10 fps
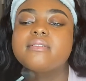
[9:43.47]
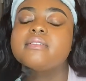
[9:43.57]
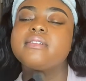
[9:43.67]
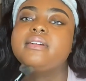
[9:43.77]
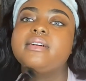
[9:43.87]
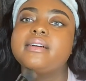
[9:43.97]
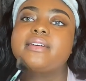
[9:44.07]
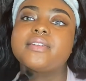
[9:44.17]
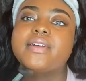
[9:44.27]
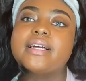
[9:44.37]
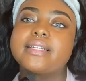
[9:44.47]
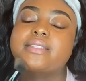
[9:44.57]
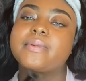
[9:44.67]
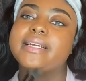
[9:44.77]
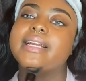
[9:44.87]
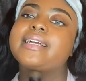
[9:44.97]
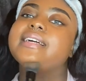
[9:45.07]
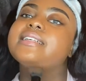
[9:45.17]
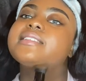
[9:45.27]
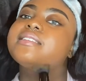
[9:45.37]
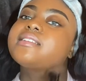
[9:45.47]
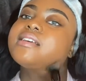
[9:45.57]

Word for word: i don't know how to explain i guess